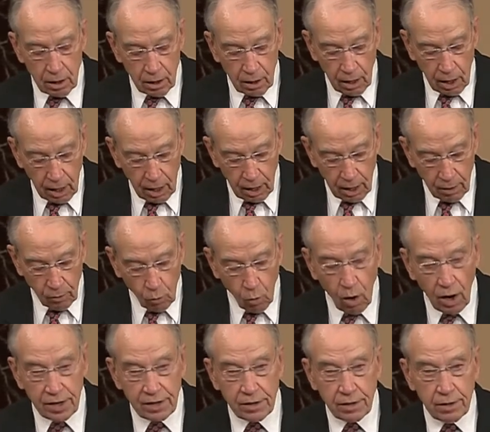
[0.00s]

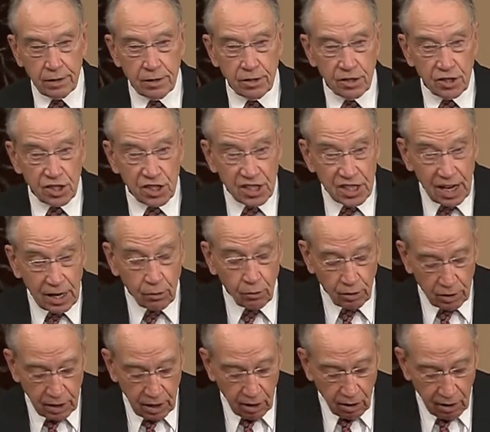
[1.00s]
what
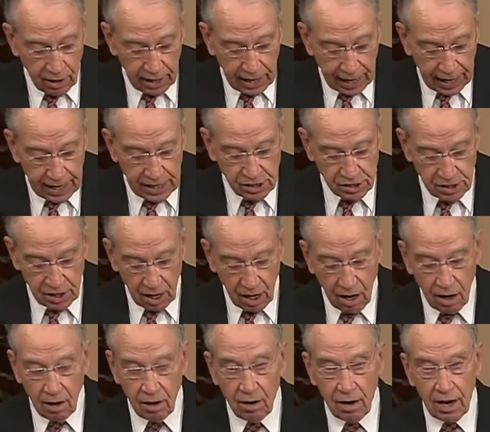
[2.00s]
Secretary
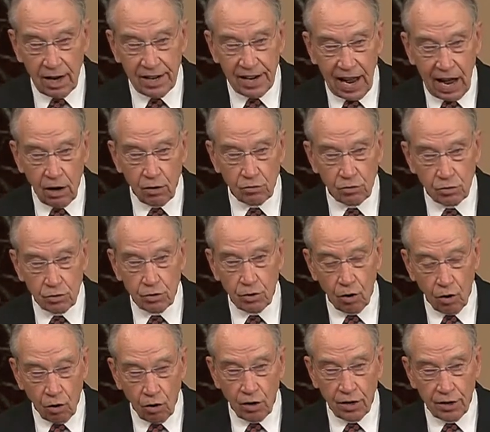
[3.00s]
Azar announced
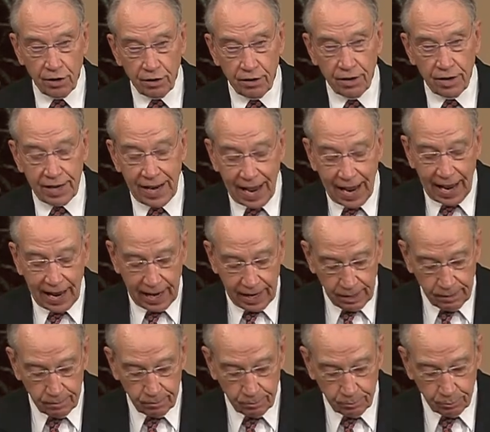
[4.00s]
earlier today
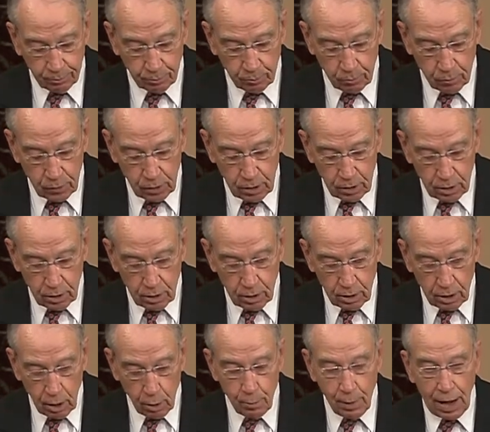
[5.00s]

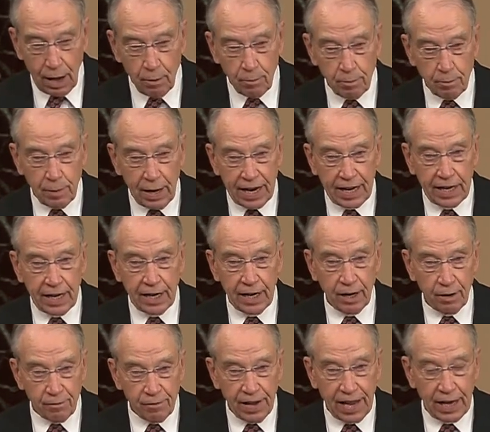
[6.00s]
about making
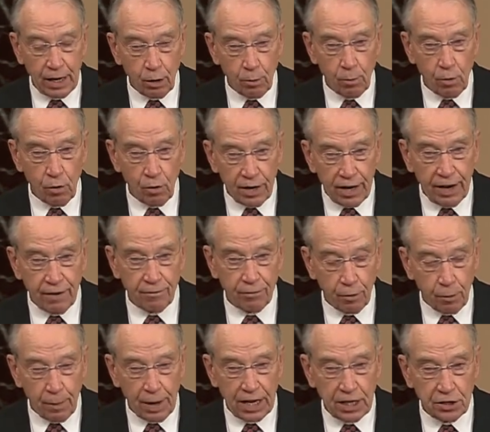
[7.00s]
available
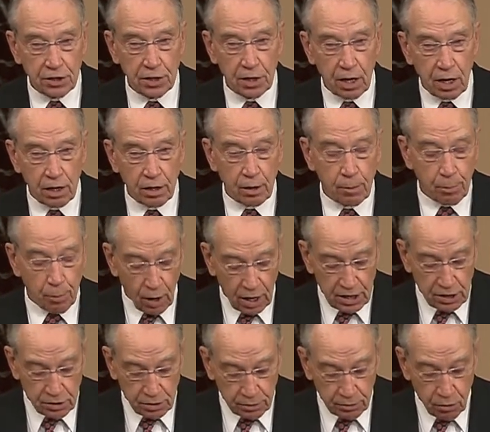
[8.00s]
information on the
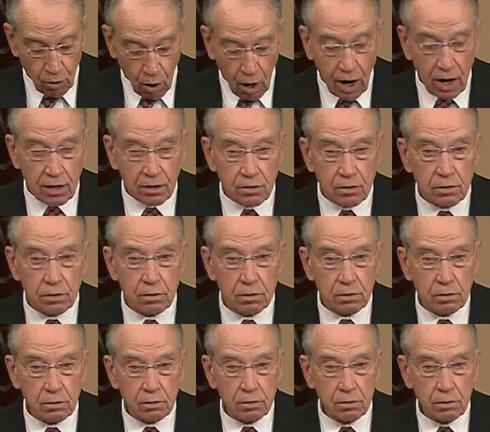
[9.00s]
price of drugs
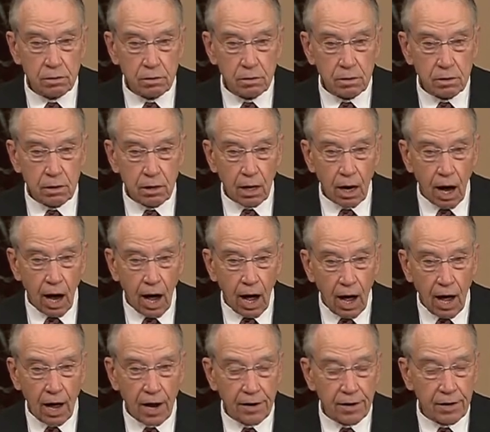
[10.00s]

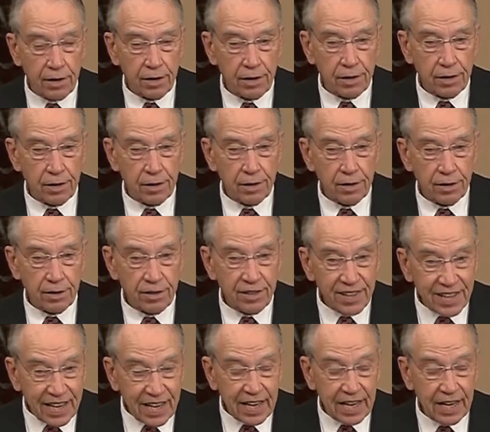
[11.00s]
on
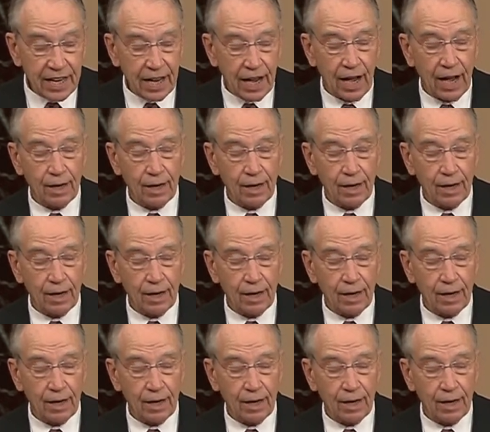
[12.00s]
the